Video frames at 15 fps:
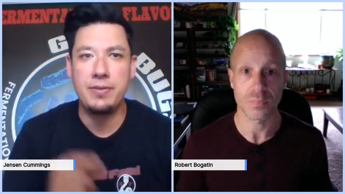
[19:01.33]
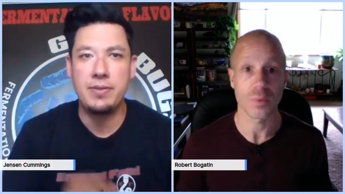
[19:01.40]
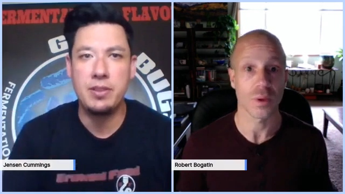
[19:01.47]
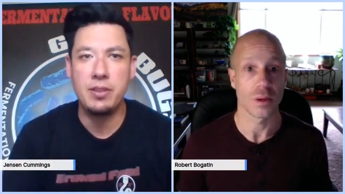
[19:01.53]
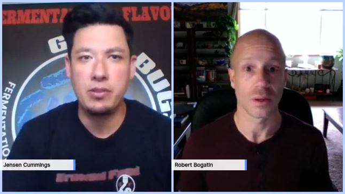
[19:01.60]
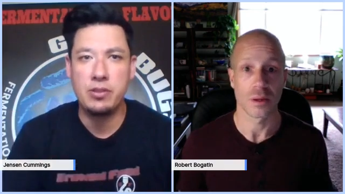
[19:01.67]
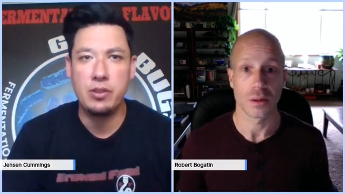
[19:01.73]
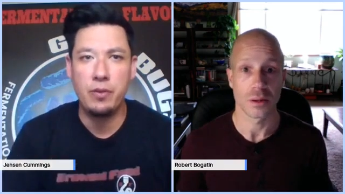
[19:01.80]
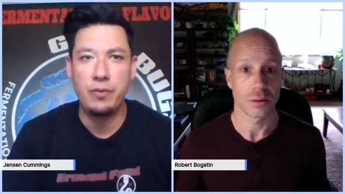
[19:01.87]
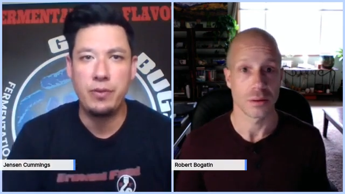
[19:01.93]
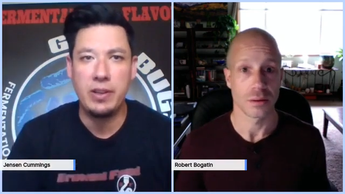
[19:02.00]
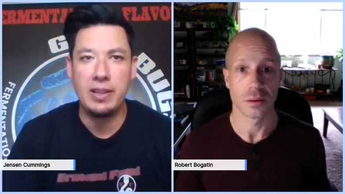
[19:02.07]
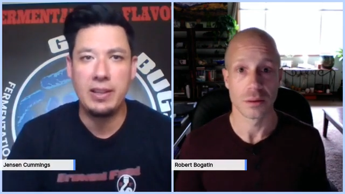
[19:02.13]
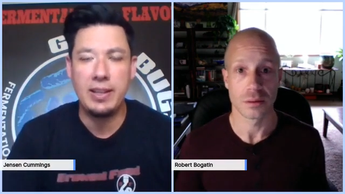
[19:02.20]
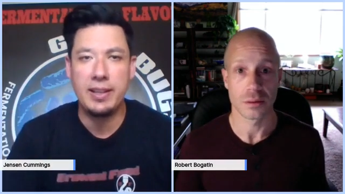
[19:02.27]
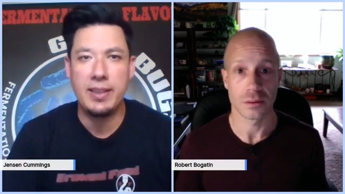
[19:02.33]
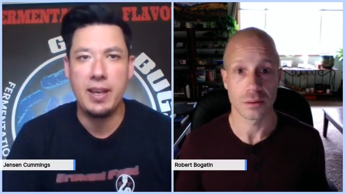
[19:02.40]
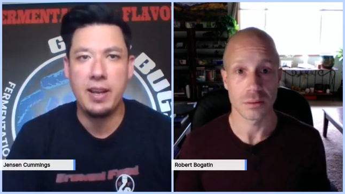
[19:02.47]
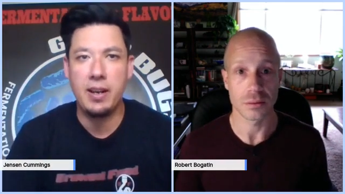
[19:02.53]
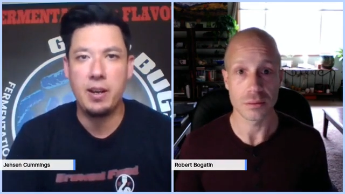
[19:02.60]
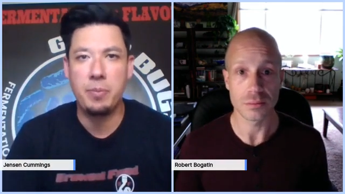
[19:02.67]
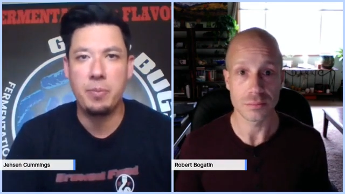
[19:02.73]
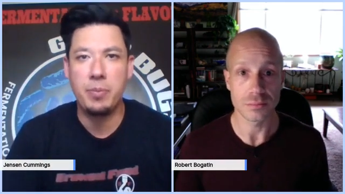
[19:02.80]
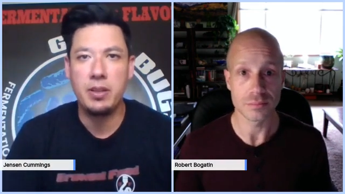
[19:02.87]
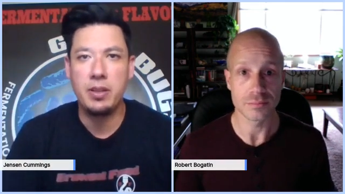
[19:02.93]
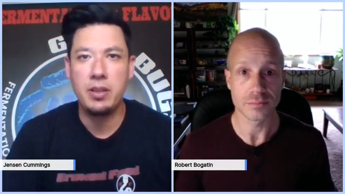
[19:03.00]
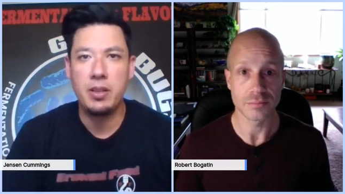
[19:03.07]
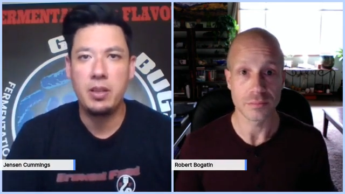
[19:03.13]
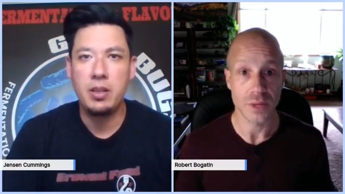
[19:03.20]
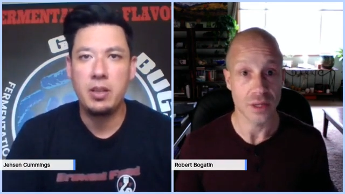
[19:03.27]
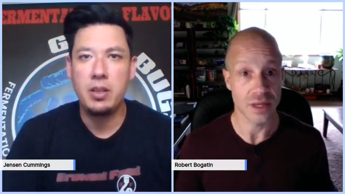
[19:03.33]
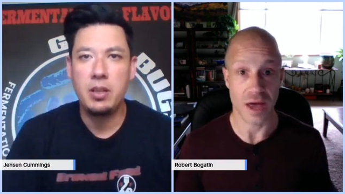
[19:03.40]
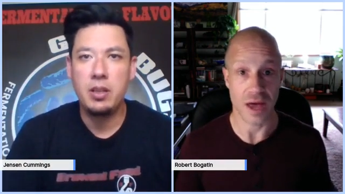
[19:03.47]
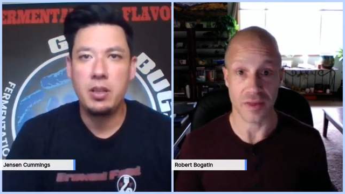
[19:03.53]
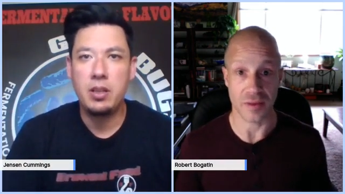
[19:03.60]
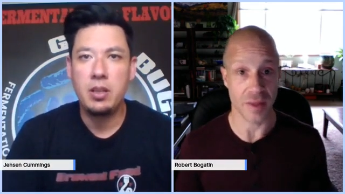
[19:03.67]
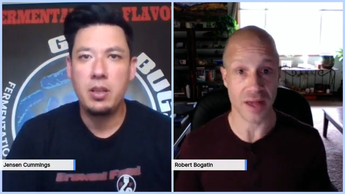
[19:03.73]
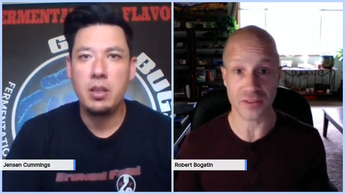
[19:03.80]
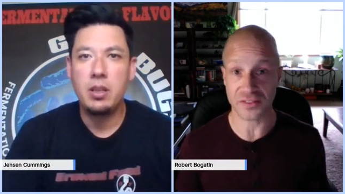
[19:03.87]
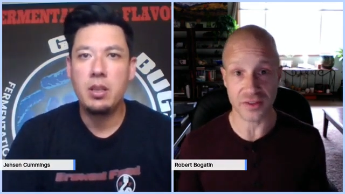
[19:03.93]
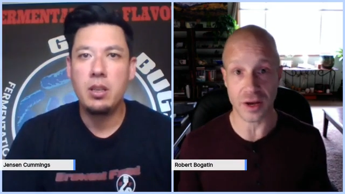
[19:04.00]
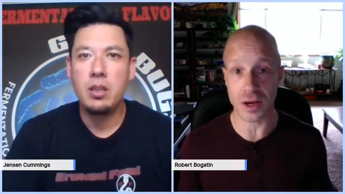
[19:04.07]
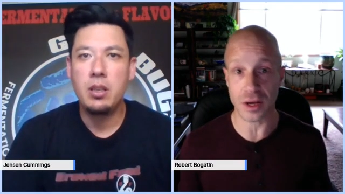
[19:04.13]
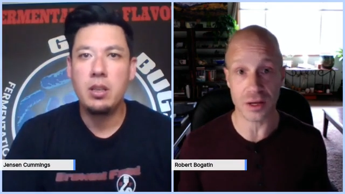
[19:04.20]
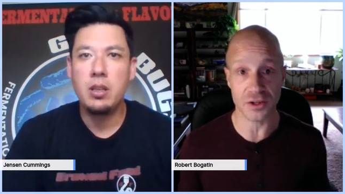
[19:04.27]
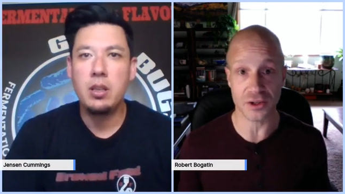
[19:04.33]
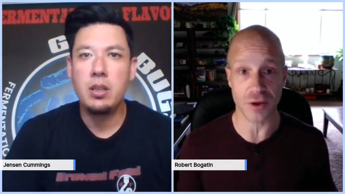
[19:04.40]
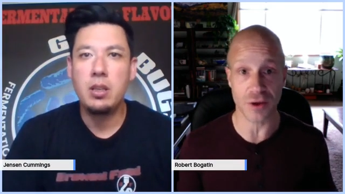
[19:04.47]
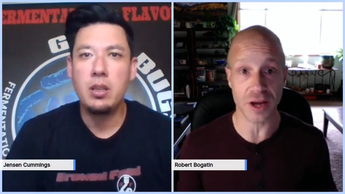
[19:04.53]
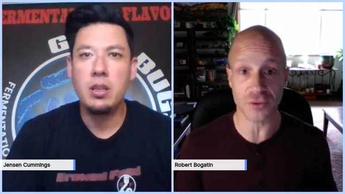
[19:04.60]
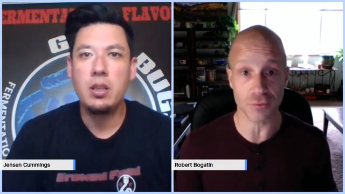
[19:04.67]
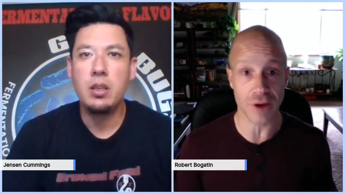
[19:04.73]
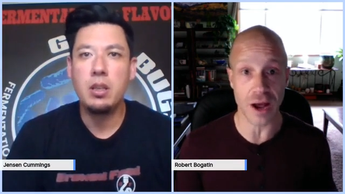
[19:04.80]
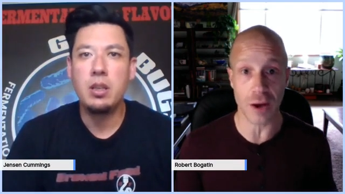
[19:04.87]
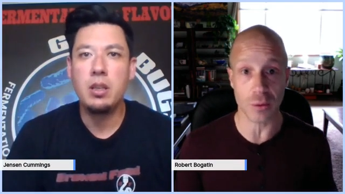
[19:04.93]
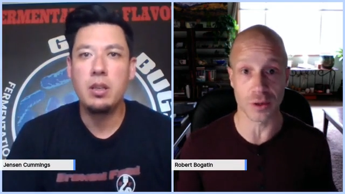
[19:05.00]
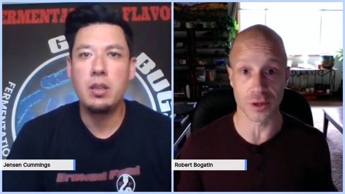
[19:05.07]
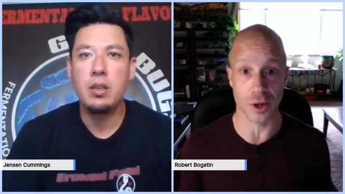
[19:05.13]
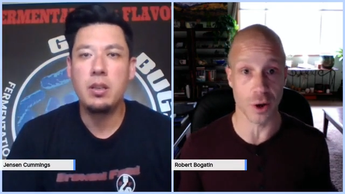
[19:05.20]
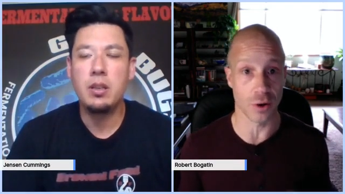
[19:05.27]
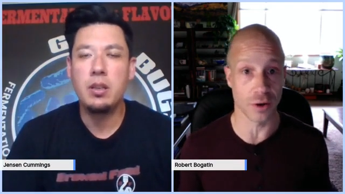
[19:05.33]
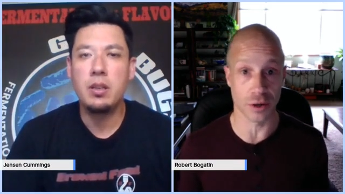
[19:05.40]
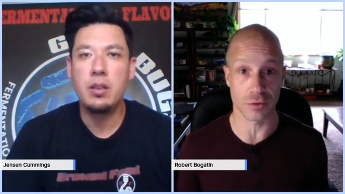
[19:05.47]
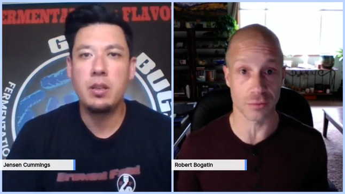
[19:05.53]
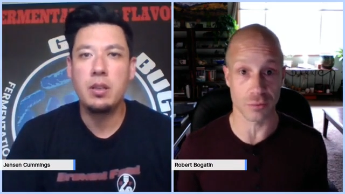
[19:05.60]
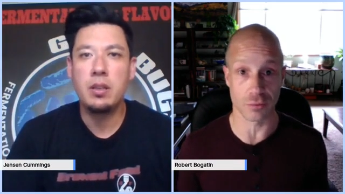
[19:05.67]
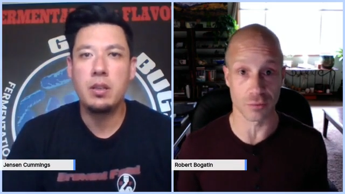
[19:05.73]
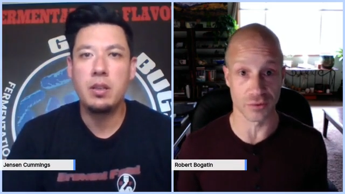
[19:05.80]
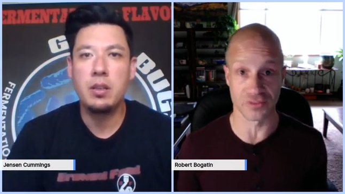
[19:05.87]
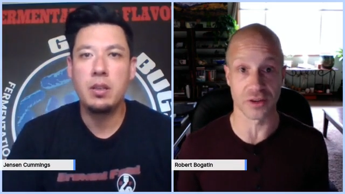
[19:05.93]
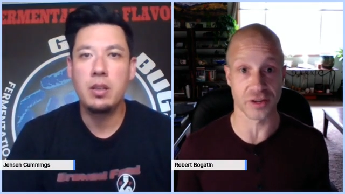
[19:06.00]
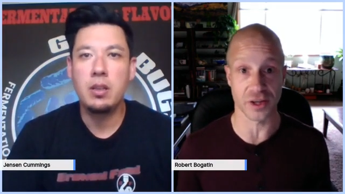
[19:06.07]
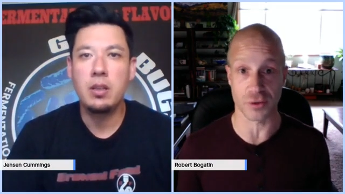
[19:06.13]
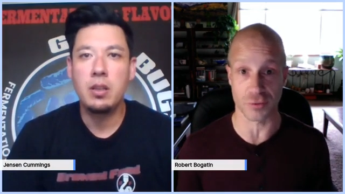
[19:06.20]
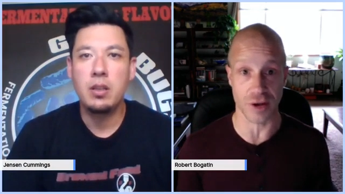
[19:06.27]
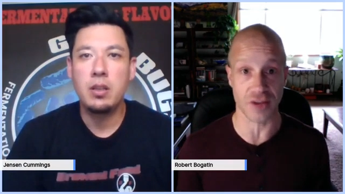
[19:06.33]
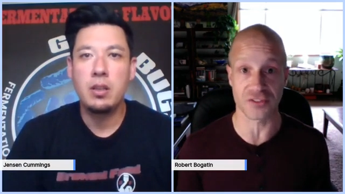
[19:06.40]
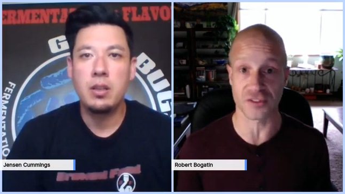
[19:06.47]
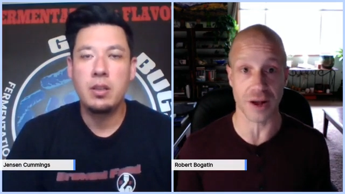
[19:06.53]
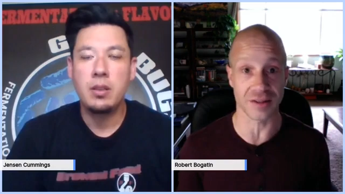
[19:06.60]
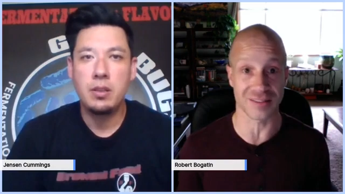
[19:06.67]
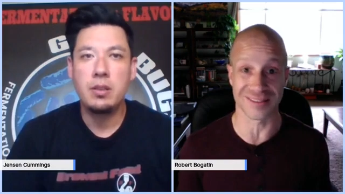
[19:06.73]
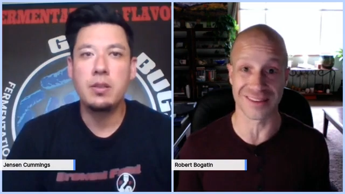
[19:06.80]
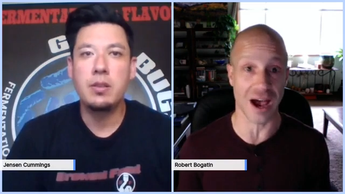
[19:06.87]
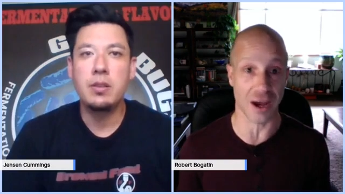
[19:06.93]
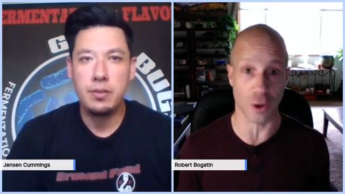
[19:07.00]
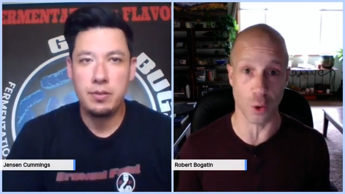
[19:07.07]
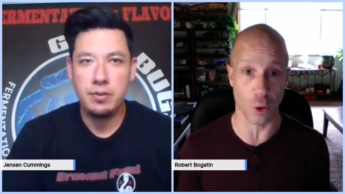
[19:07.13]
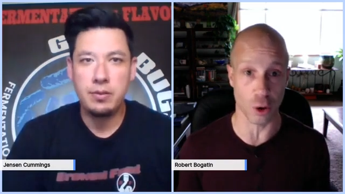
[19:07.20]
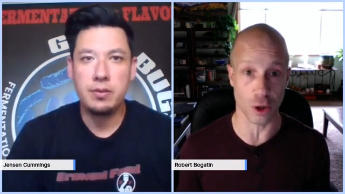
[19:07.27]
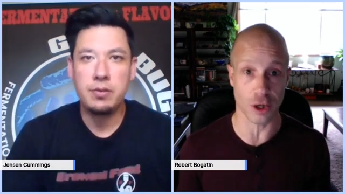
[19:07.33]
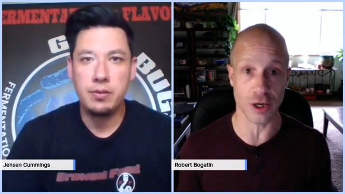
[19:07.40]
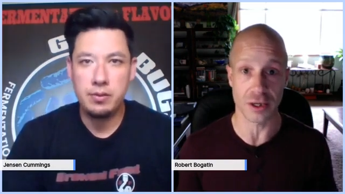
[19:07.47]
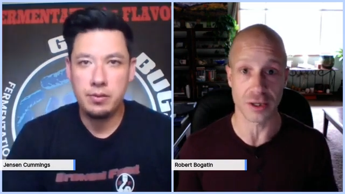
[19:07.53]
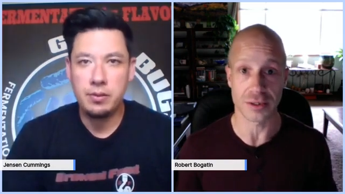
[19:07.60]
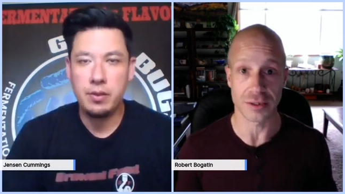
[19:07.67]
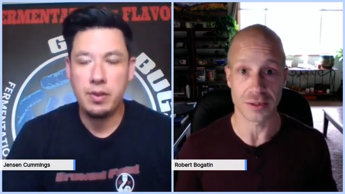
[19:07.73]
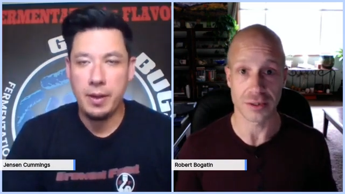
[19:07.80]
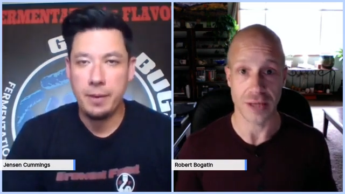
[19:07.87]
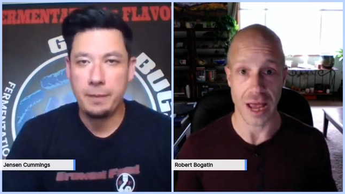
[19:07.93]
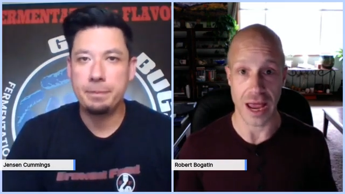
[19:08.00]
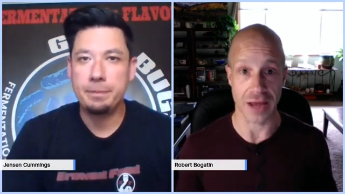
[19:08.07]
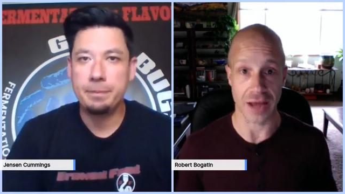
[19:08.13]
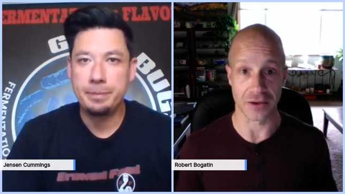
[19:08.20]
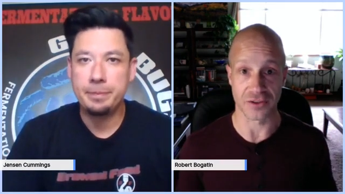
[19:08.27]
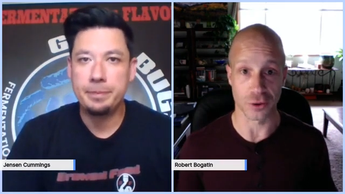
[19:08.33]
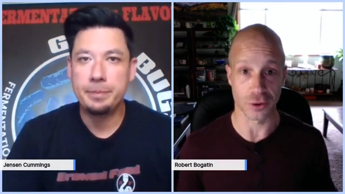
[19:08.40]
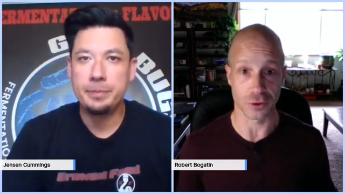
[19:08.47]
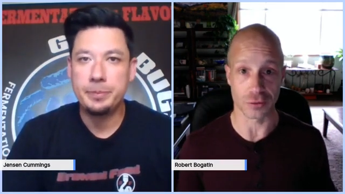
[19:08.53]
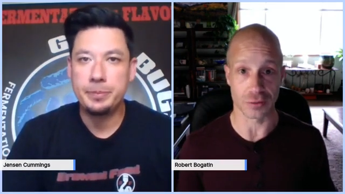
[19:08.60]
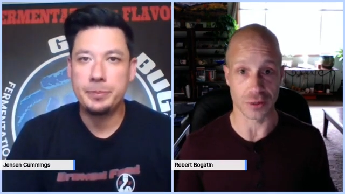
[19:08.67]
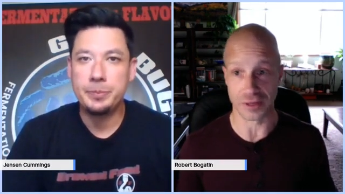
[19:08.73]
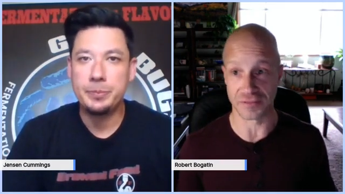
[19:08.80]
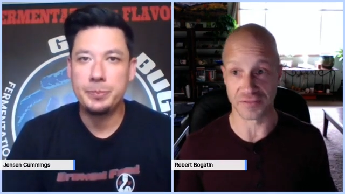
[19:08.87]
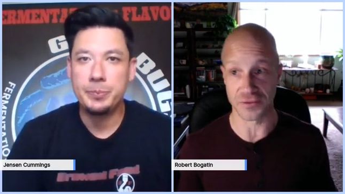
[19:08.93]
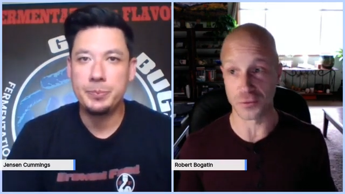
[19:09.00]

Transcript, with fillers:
Speaker 1: I hope Sophie can link that up.
Speaker 2: Yeah. The best direct route would go to resilientrestaurants.org, and you'll, in a few